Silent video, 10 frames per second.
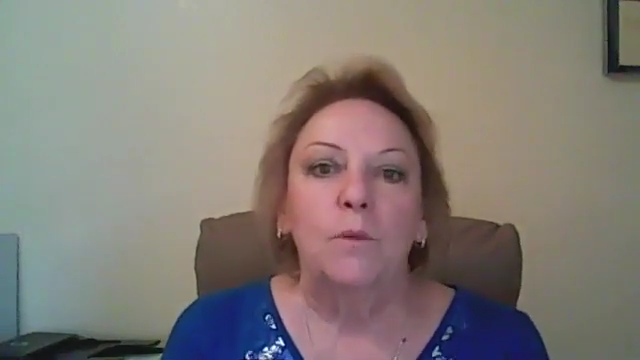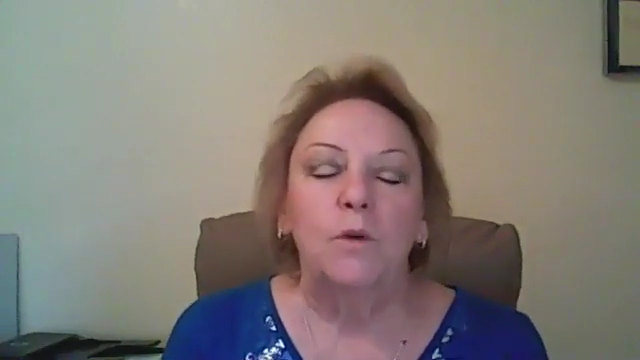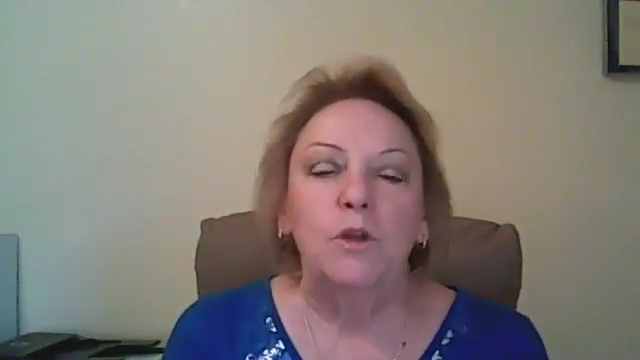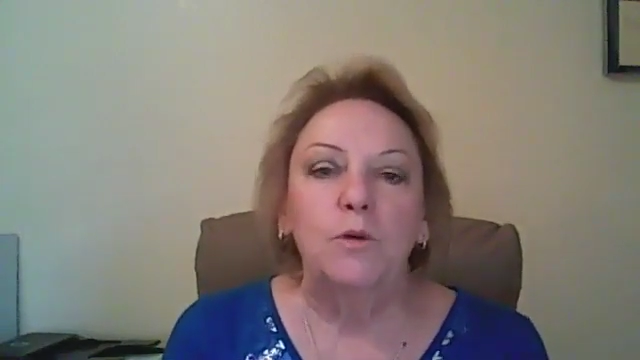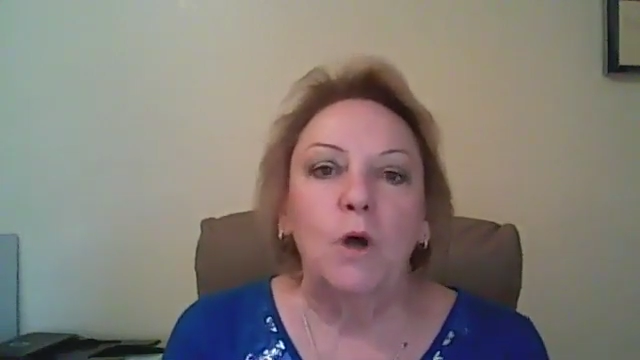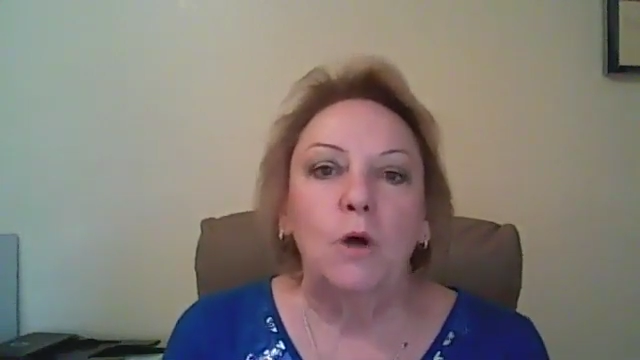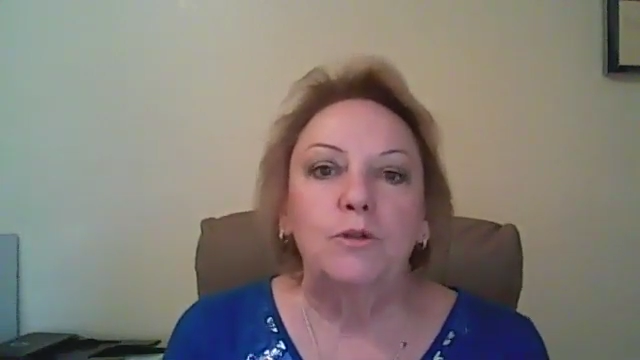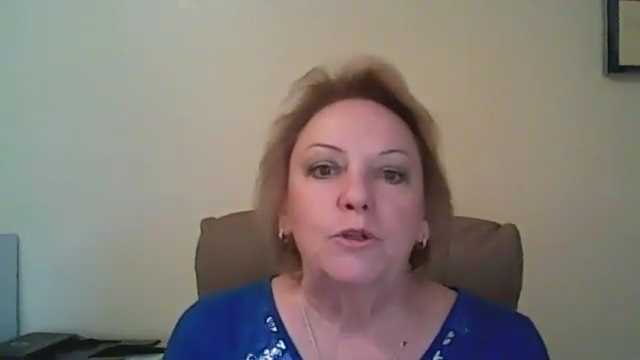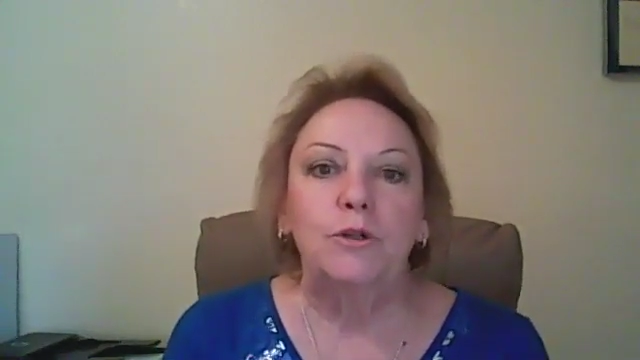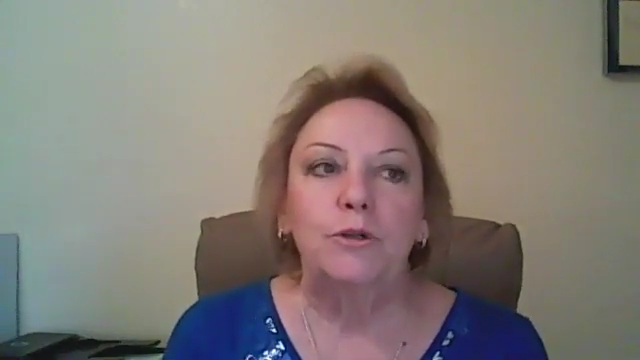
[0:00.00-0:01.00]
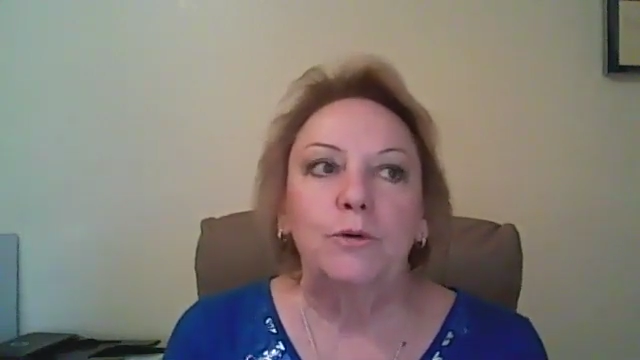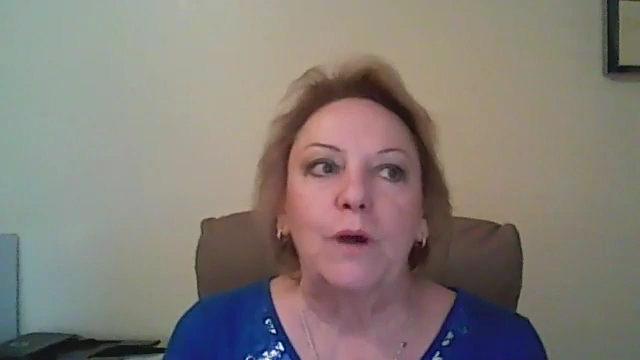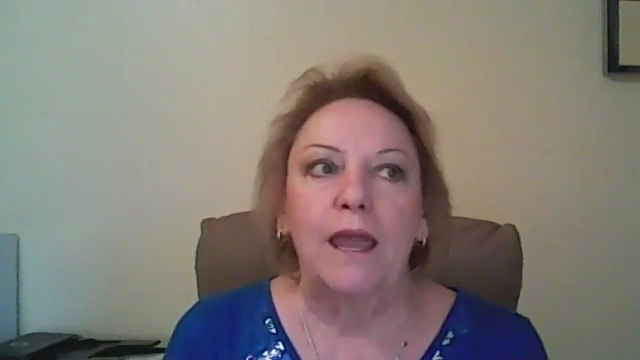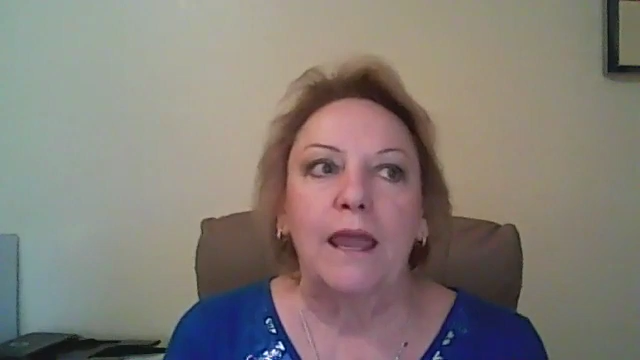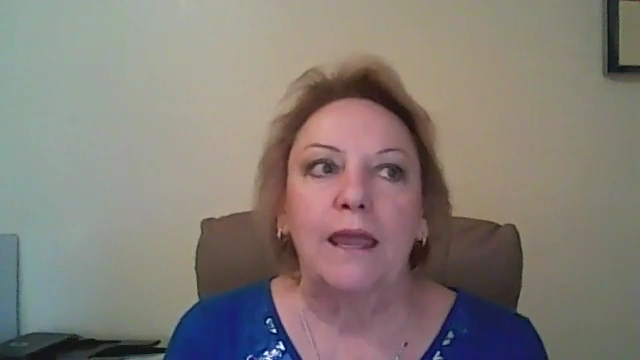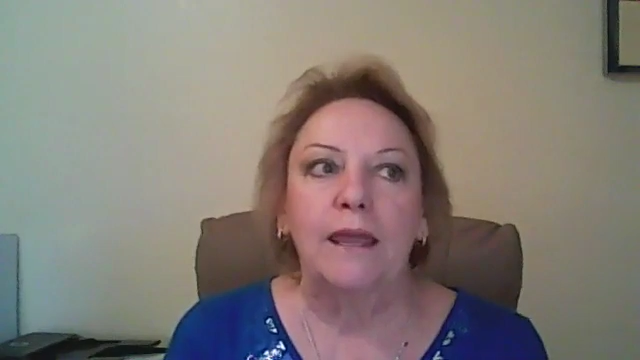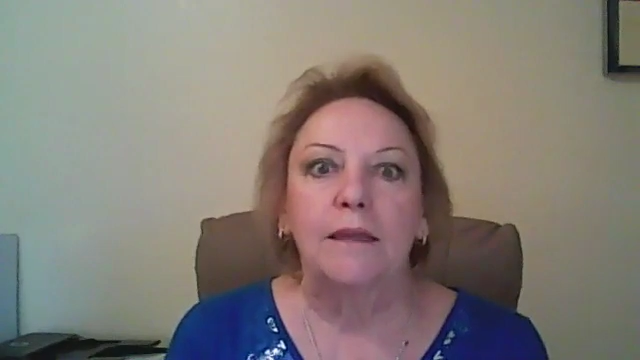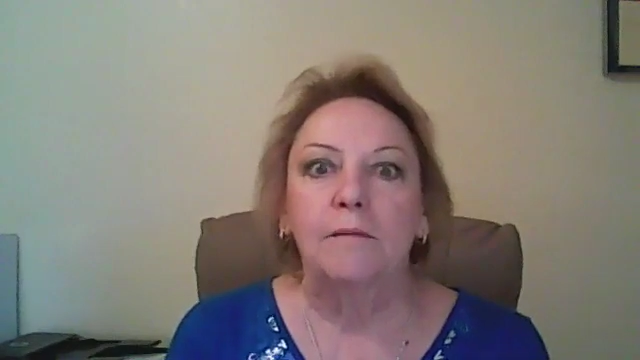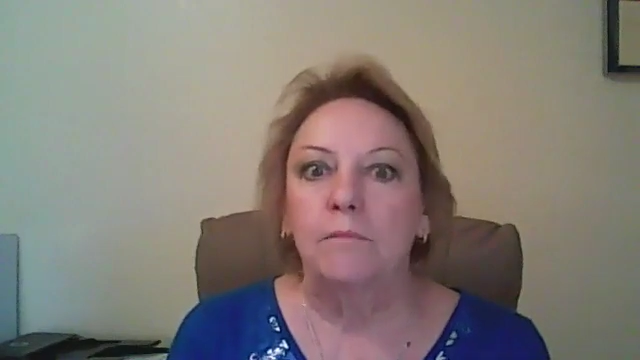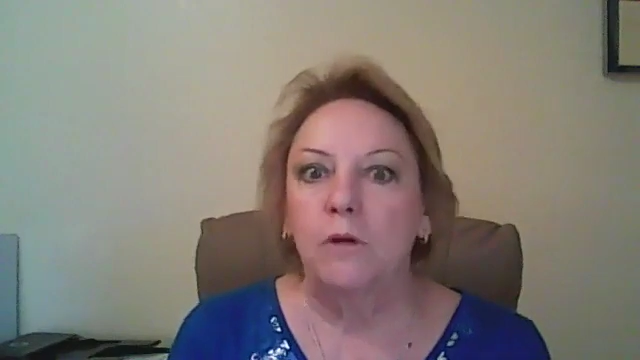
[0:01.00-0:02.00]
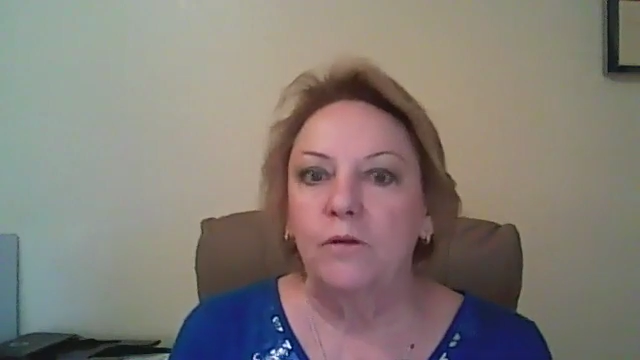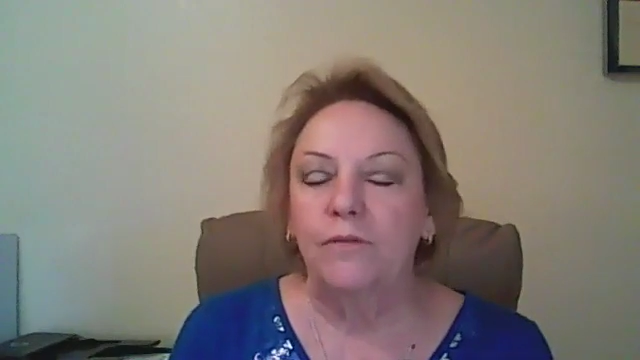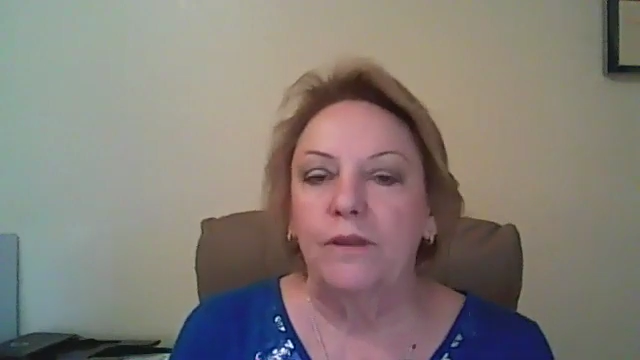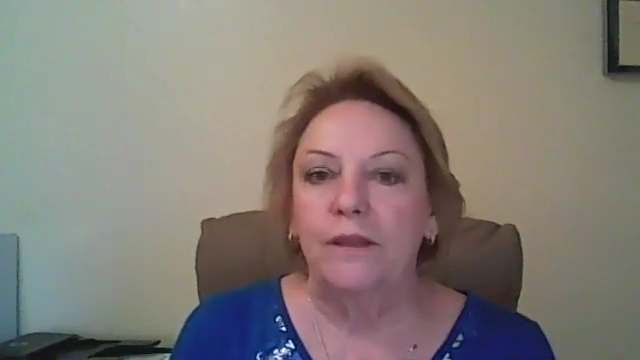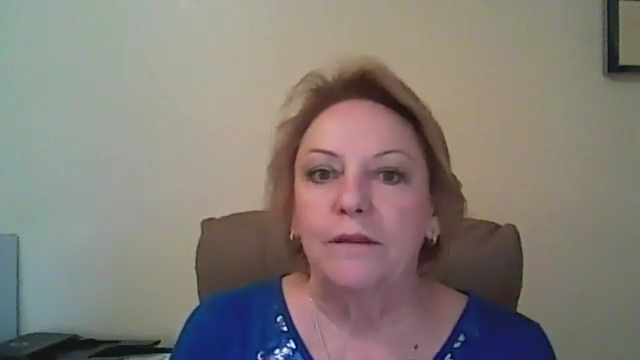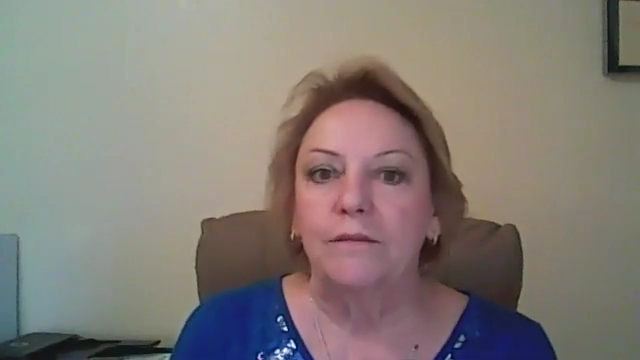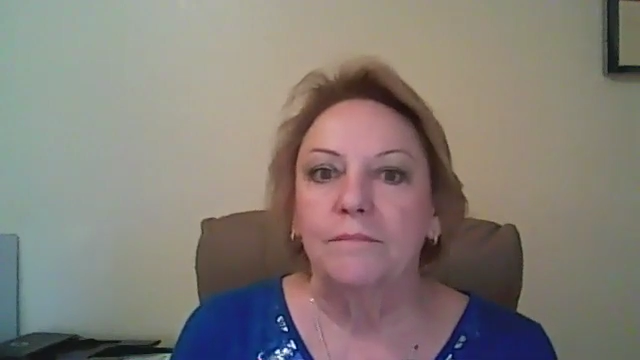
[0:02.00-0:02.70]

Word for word: when you go to a movie